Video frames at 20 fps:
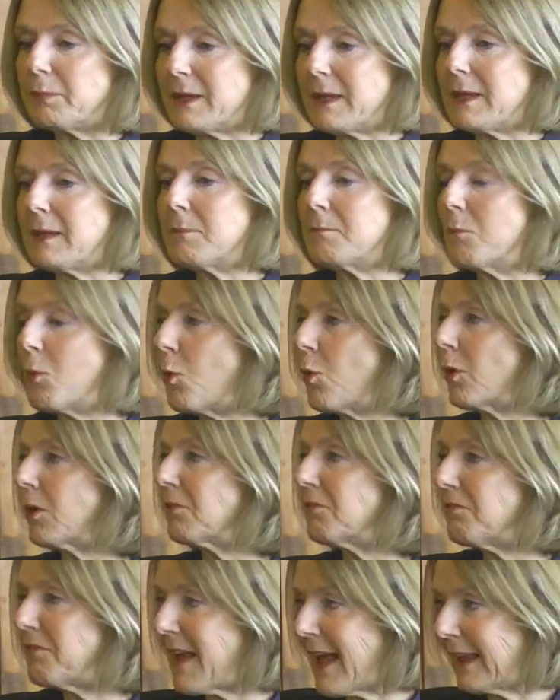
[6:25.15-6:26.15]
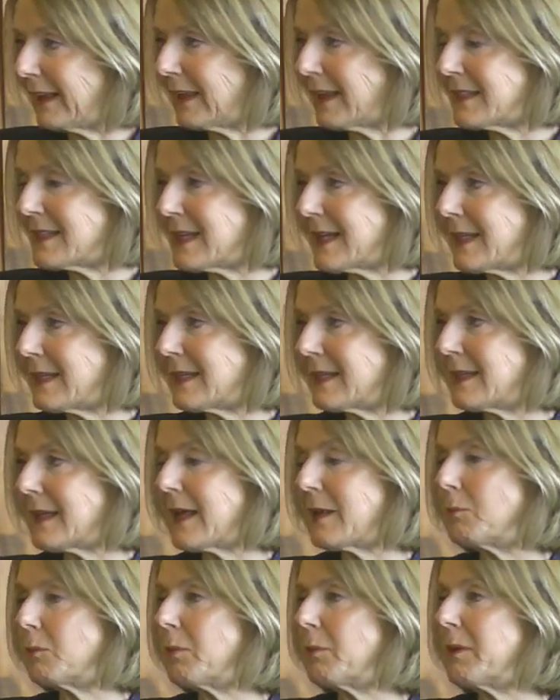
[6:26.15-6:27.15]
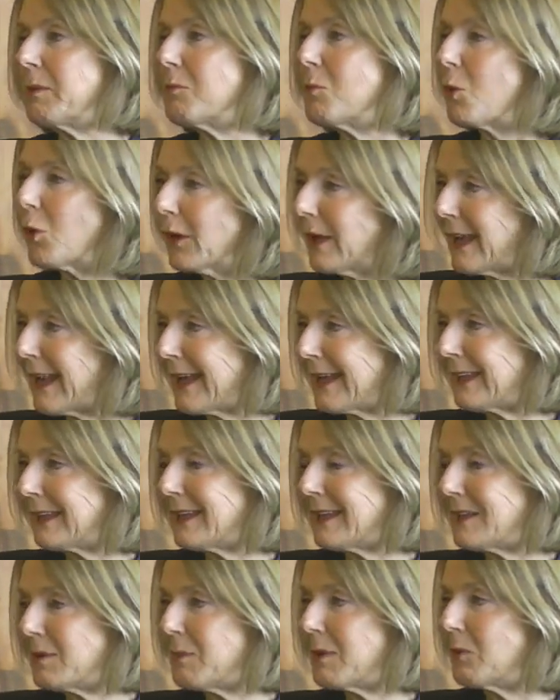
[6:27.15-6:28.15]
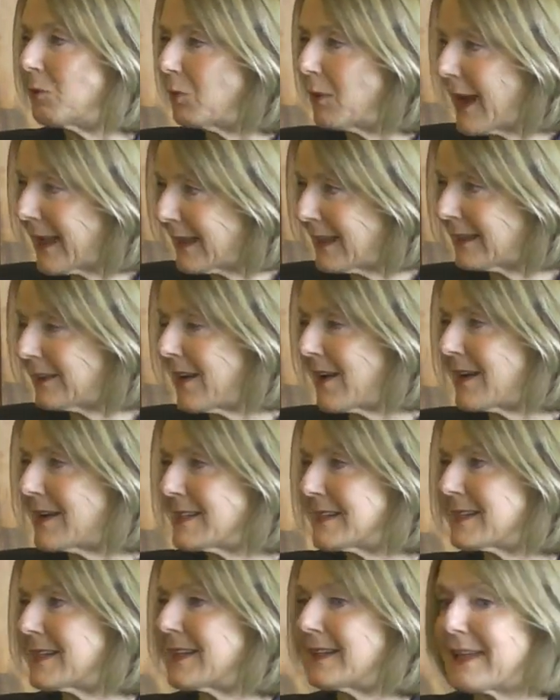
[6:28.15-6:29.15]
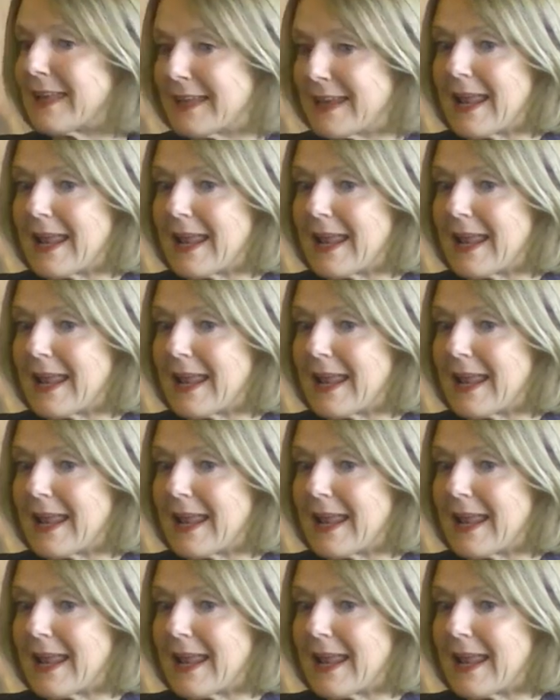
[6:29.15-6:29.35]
be more validated and will be more likely to be recognized and,